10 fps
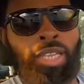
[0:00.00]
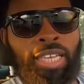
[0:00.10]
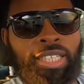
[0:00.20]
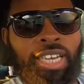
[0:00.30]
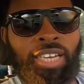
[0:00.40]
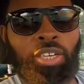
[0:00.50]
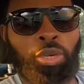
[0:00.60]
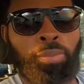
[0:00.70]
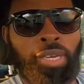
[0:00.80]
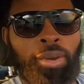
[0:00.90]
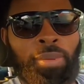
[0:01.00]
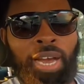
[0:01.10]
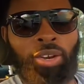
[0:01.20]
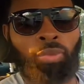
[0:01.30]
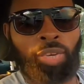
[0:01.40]
They said it'll be
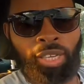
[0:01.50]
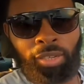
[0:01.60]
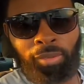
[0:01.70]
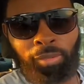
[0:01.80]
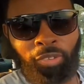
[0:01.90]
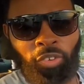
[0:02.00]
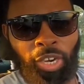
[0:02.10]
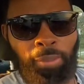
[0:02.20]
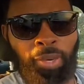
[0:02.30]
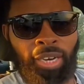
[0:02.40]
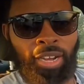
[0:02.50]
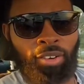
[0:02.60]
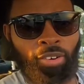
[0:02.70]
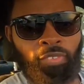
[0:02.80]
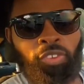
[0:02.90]
about a week before they put it out
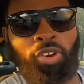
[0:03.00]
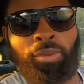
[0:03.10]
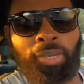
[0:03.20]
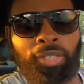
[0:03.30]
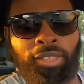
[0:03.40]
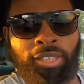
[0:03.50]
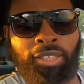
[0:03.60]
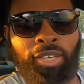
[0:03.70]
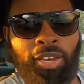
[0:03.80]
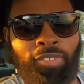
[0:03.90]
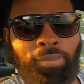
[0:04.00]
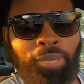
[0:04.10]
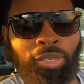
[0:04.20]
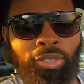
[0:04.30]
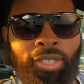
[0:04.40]
on the floor because they still have to
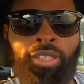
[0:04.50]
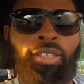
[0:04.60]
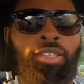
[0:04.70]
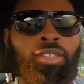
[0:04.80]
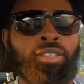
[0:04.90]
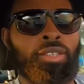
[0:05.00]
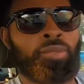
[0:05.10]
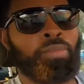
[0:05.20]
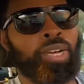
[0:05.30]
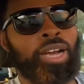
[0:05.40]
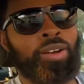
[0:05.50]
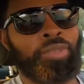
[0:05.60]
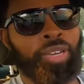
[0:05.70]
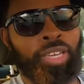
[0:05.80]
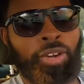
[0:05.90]
build it. But I'm
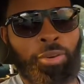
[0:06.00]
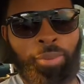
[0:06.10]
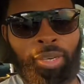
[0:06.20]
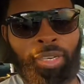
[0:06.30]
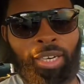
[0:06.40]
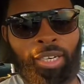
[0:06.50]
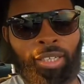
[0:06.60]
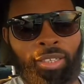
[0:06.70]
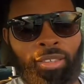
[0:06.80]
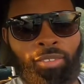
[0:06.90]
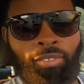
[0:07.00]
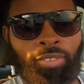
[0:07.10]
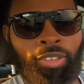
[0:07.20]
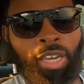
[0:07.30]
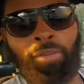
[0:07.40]
really hoping that I can
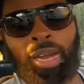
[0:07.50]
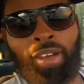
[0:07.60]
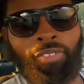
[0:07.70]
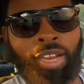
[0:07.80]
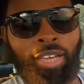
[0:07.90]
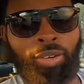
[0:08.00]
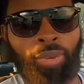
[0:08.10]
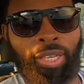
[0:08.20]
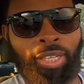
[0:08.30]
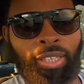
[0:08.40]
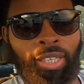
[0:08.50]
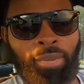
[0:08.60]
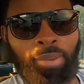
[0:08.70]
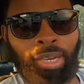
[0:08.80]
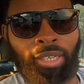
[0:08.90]
somehow find a way to get
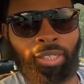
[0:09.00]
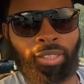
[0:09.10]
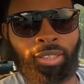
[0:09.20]
that bike.